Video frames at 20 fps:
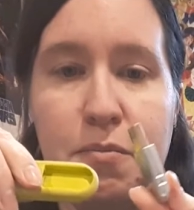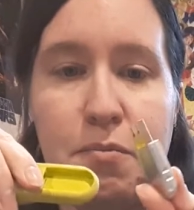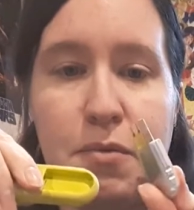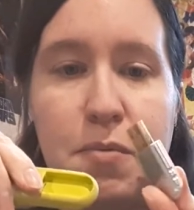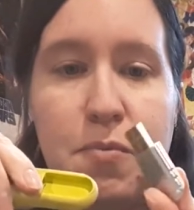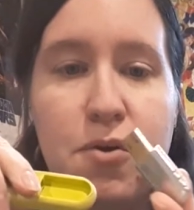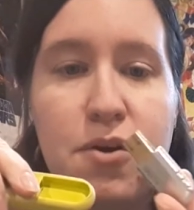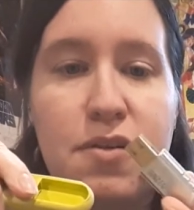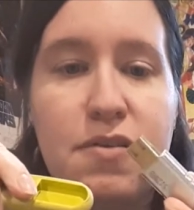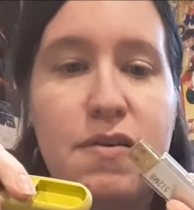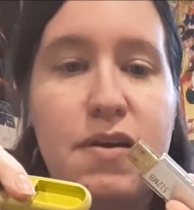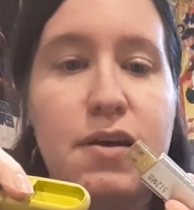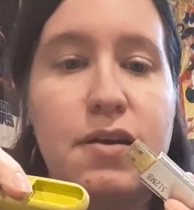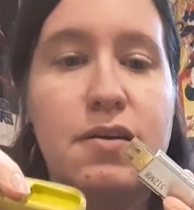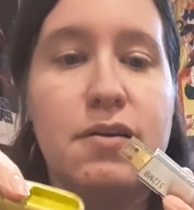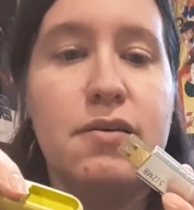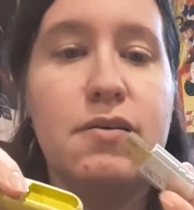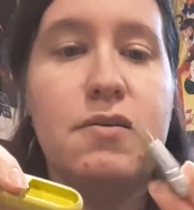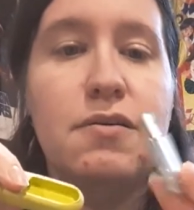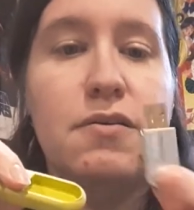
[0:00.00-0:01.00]
memory stick,
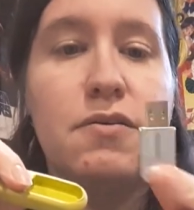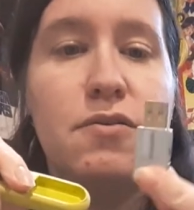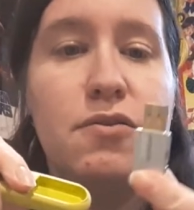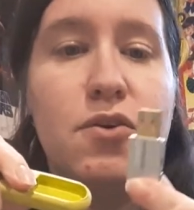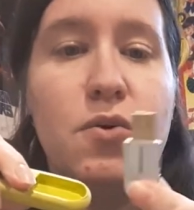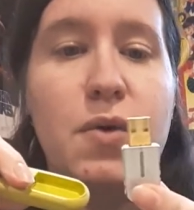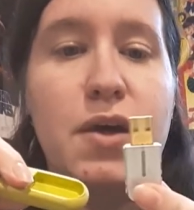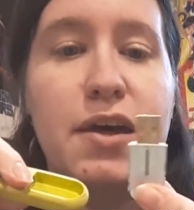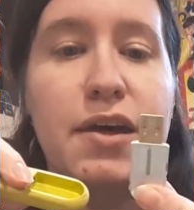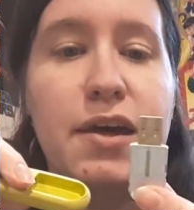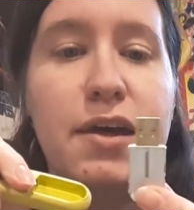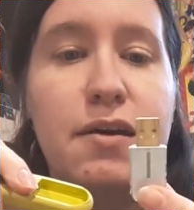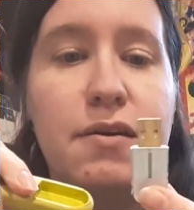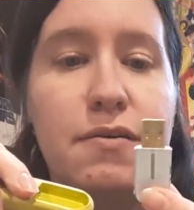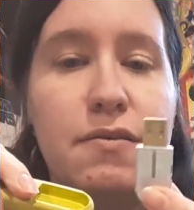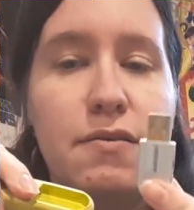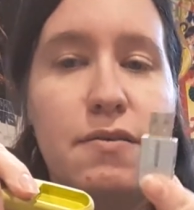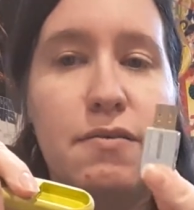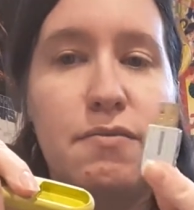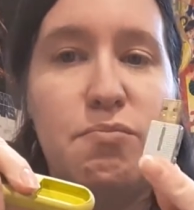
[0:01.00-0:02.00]
doohickey
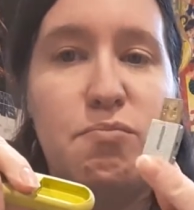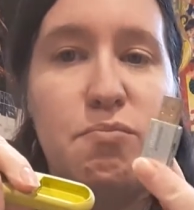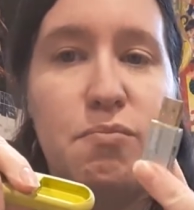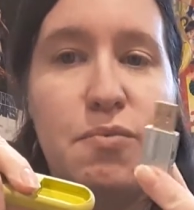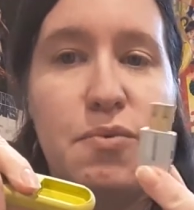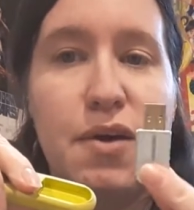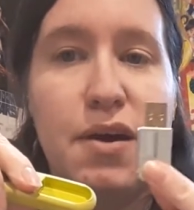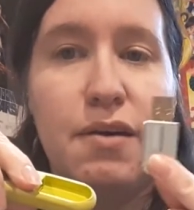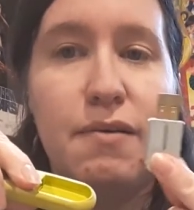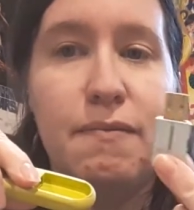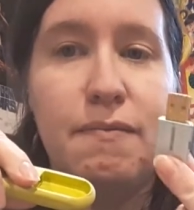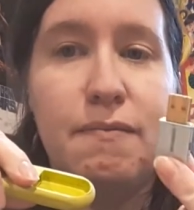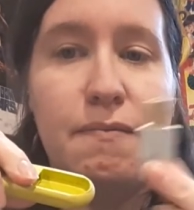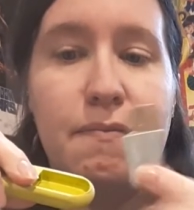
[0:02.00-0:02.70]
thing.